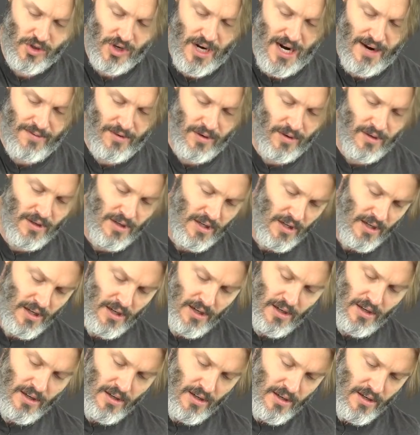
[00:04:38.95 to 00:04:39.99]
travel,
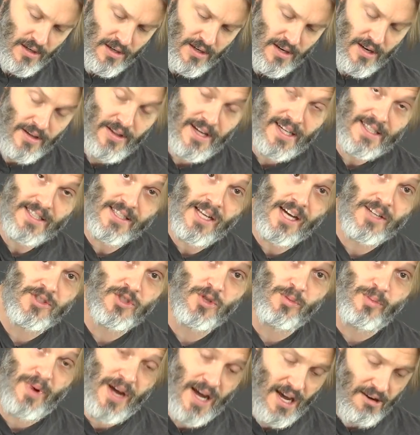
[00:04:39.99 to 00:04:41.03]
you know, that's not
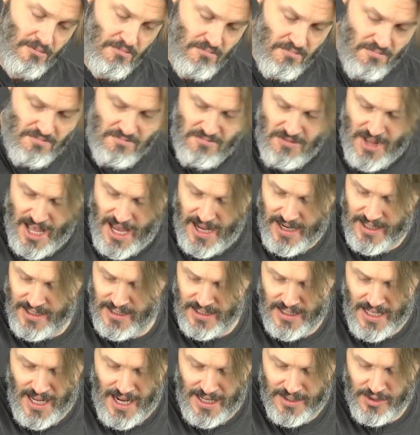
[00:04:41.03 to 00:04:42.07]
too bad. That
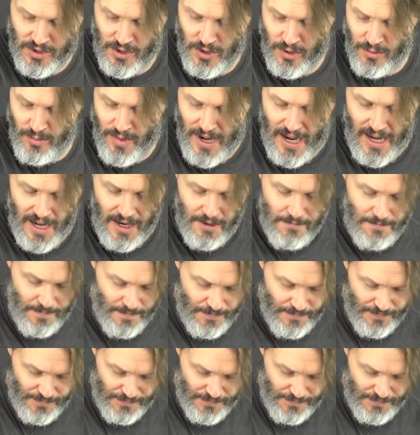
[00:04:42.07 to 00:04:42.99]
is not too bad.